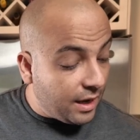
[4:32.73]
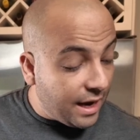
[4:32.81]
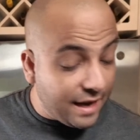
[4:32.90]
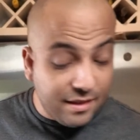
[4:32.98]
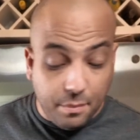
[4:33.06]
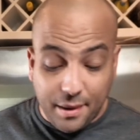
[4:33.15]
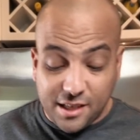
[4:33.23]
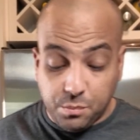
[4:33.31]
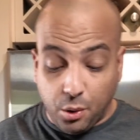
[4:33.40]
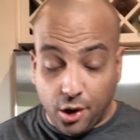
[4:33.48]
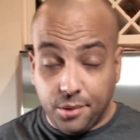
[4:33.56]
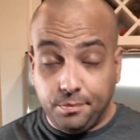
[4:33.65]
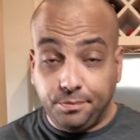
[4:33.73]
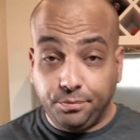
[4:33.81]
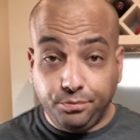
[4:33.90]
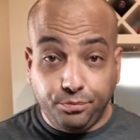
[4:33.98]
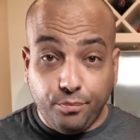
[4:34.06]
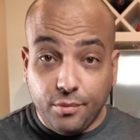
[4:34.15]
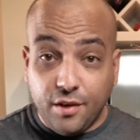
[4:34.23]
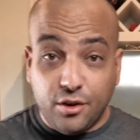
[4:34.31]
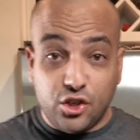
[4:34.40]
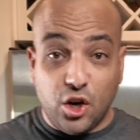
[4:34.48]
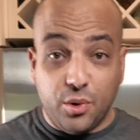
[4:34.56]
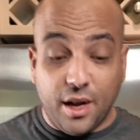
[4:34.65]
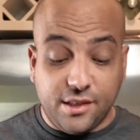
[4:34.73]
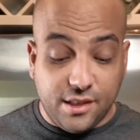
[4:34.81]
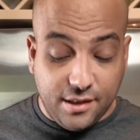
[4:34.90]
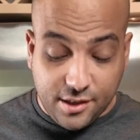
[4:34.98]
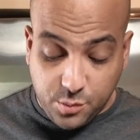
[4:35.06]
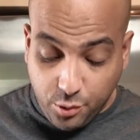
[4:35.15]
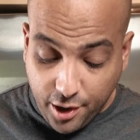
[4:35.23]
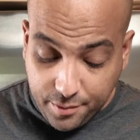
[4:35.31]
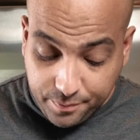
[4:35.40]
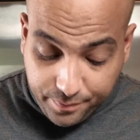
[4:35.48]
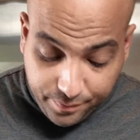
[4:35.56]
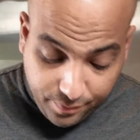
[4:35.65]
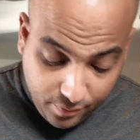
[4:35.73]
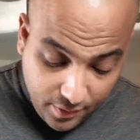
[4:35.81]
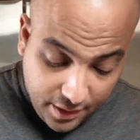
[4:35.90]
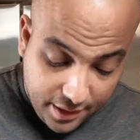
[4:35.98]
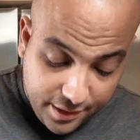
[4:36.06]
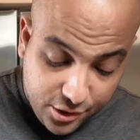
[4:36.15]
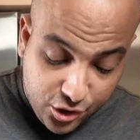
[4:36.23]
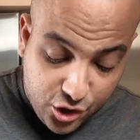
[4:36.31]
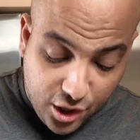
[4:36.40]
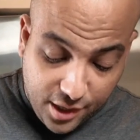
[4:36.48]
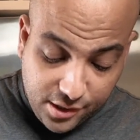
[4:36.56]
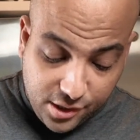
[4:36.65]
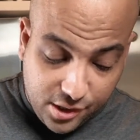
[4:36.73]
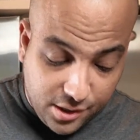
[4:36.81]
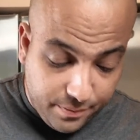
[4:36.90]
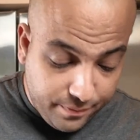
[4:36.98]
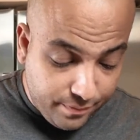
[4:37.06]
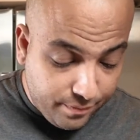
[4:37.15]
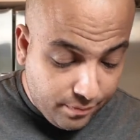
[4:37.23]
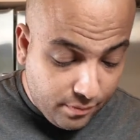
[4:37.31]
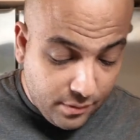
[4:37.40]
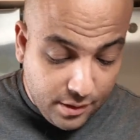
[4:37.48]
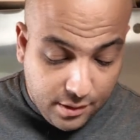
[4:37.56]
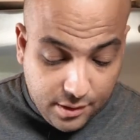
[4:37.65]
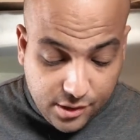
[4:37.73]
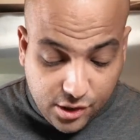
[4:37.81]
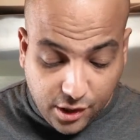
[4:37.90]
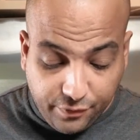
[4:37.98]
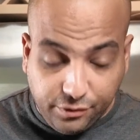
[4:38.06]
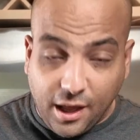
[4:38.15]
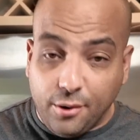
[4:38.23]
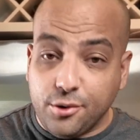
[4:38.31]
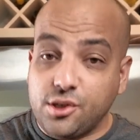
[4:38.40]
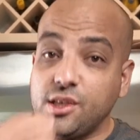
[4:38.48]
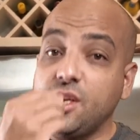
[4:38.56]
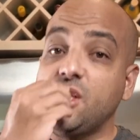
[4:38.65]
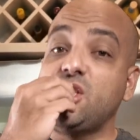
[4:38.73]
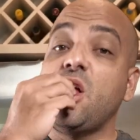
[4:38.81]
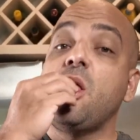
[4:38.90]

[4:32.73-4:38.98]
And the best part, there's no nuts in this bread. It is just sunflower seeds.